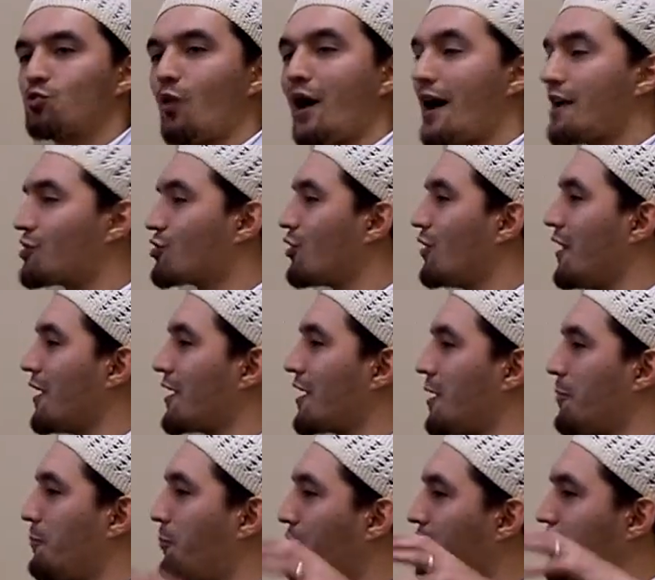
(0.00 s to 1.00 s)
Why? So they
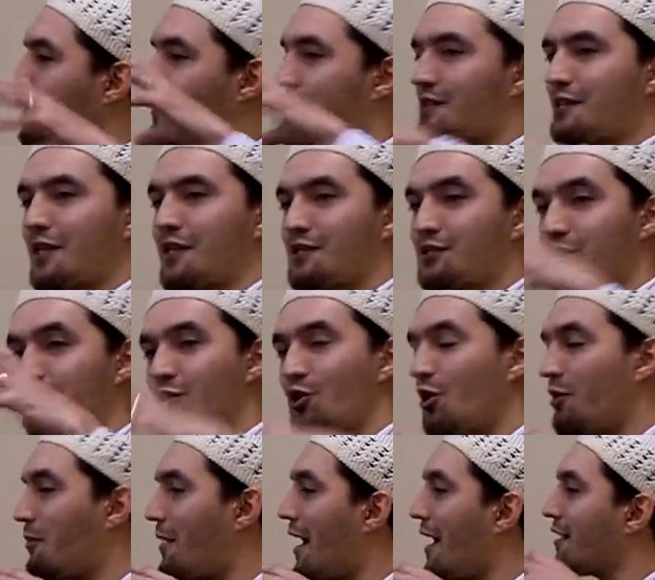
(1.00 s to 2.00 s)
can put these things in
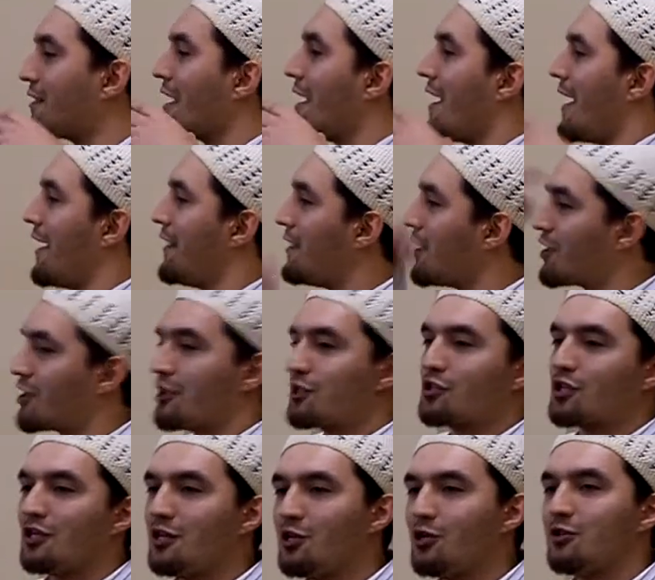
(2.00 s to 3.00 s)
your mind and they
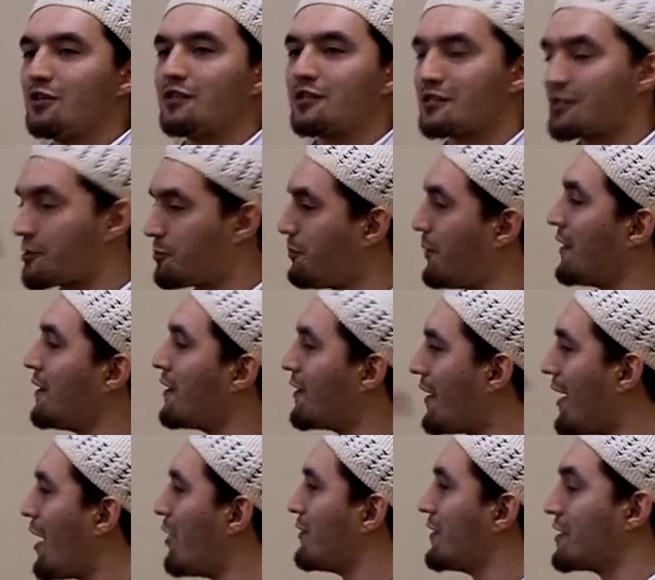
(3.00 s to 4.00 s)
continually spin
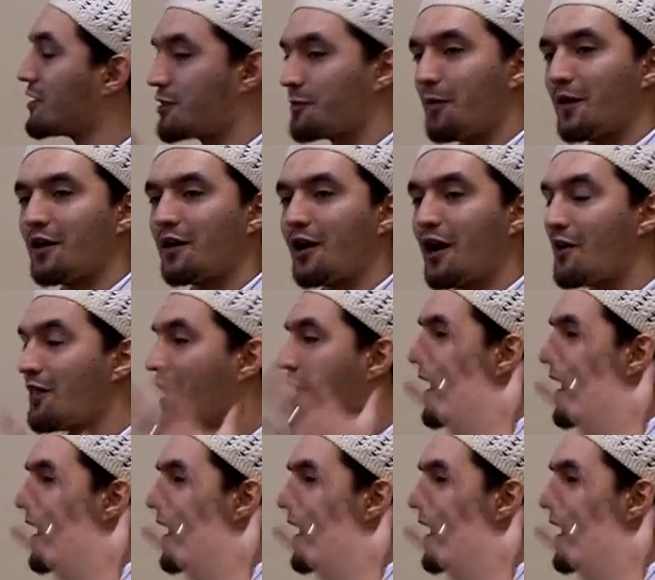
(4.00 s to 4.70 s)
around and spin around